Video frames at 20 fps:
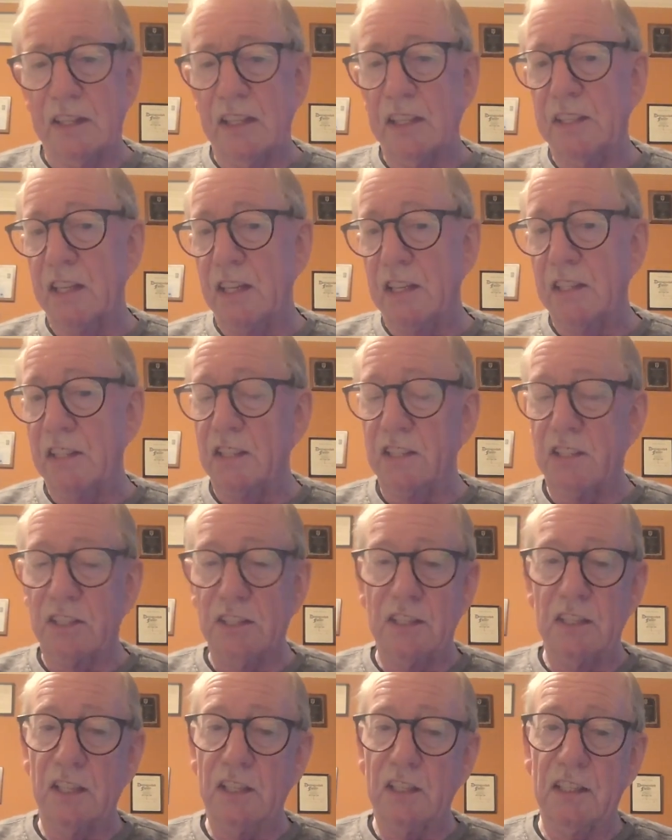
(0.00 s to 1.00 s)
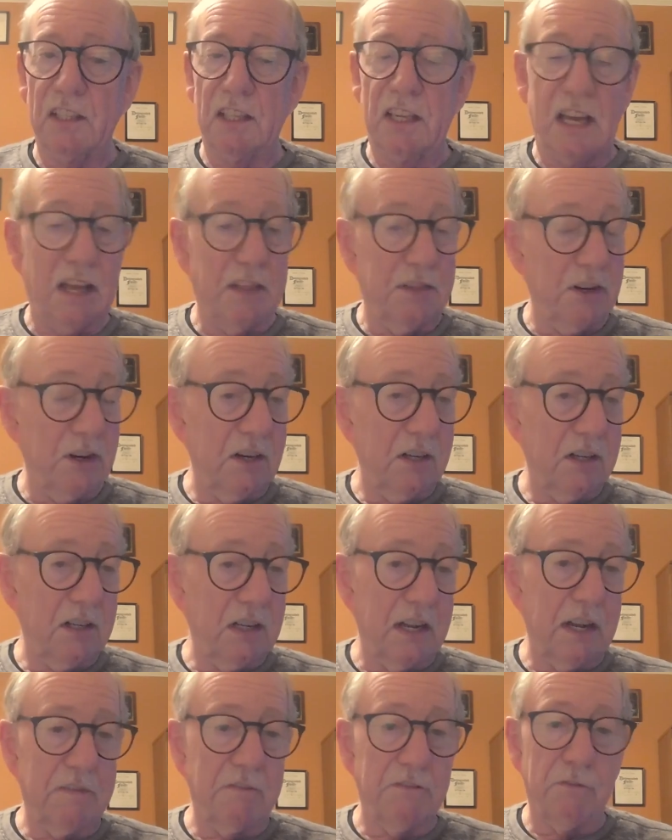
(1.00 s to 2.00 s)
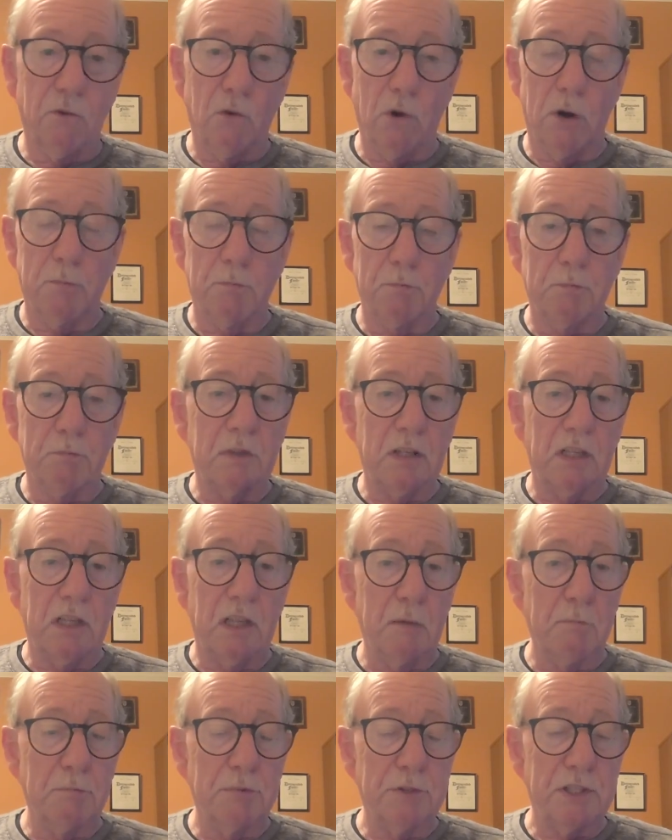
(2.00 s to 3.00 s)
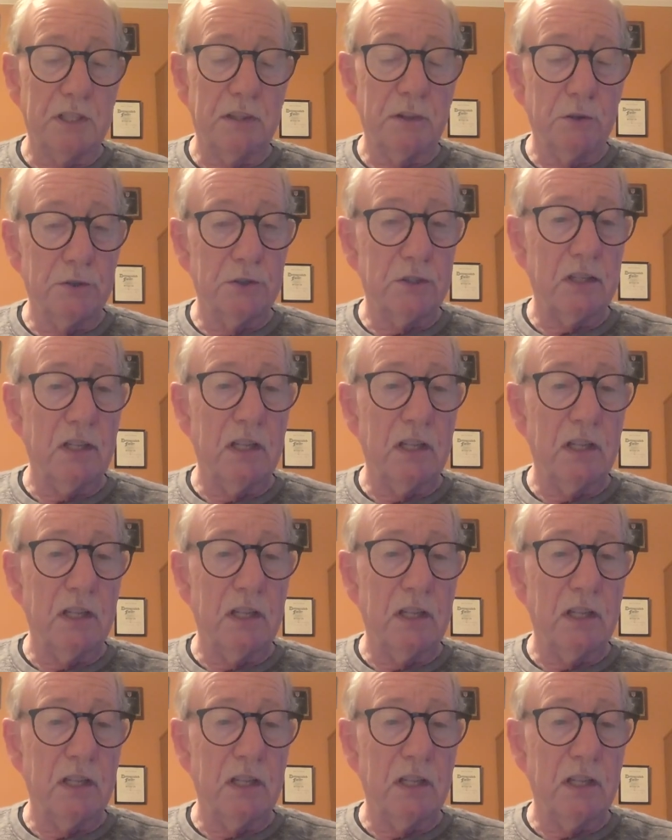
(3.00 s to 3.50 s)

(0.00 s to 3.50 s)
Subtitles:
and they tend to stick together and form clumps. And those